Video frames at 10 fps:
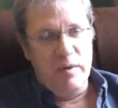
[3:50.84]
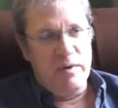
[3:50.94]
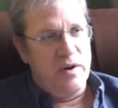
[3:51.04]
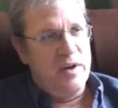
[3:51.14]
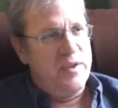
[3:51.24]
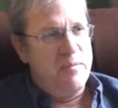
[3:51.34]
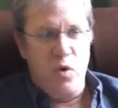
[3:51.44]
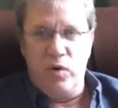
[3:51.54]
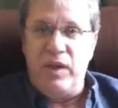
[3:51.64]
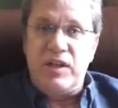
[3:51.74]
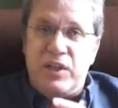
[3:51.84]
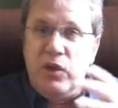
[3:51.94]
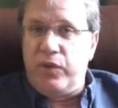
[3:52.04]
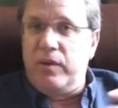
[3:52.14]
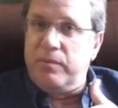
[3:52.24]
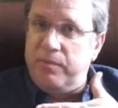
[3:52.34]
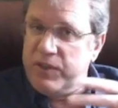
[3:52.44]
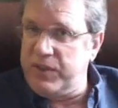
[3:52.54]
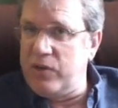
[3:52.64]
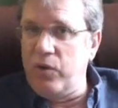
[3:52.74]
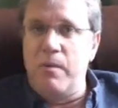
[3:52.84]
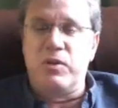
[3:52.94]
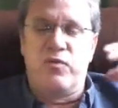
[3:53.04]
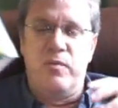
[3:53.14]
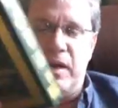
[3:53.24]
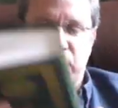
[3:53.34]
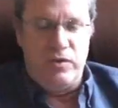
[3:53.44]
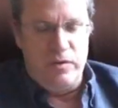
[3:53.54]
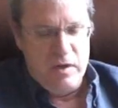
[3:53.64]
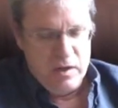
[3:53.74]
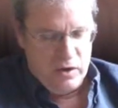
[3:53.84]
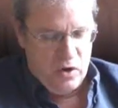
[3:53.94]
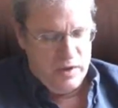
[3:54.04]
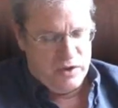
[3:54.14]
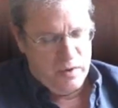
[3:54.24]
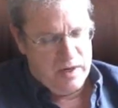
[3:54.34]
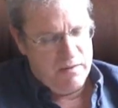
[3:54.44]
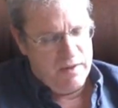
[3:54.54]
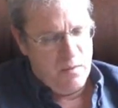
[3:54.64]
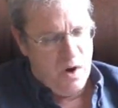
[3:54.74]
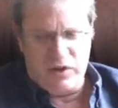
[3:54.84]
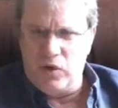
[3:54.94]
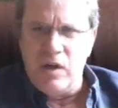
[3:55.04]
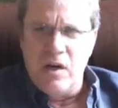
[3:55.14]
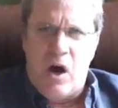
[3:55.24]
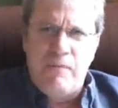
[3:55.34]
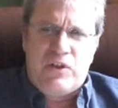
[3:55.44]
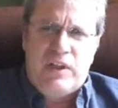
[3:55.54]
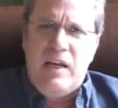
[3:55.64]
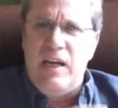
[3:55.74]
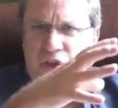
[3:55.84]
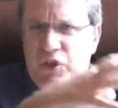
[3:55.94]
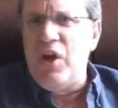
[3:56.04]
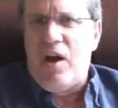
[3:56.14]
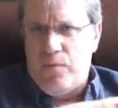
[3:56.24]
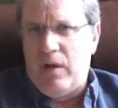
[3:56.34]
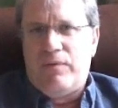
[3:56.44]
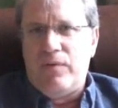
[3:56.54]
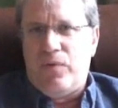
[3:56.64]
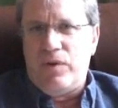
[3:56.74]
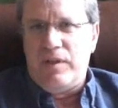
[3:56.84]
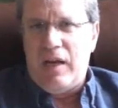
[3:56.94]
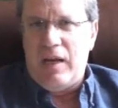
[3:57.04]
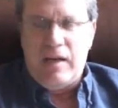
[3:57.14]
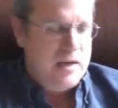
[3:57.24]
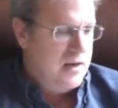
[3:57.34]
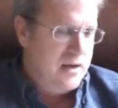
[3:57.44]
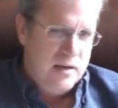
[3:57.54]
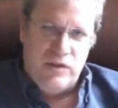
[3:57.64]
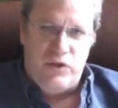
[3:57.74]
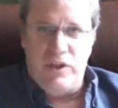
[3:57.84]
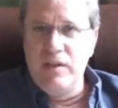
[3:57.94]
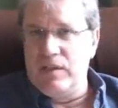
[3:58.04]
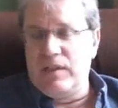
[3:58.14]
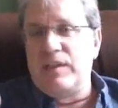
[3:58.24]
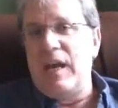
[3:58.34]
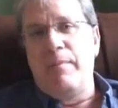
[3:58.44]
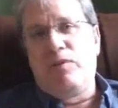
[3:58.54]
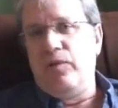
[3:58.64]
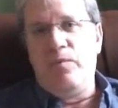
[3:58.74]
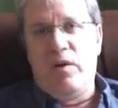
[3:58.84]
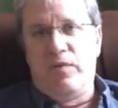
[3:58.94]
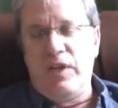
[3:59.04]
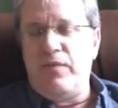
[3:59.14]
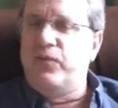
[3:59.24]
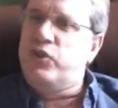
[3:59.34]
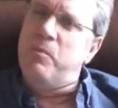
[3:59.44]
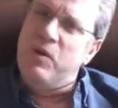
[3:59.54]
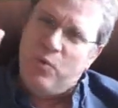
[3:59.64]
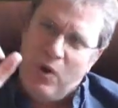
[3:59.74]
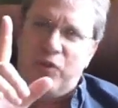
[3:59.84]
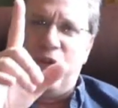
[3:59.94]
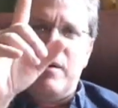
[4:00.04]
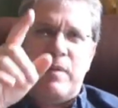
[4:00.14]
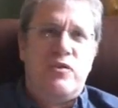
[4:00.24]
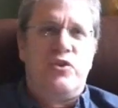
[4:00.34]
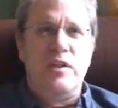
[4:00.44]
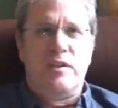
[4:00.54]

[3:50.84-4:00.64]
women are nothing more than tilth, sexual object for men to go into whenever they want. So obviously it is not relevant for today. Jesus is absolutely relevant today. Show me one thing about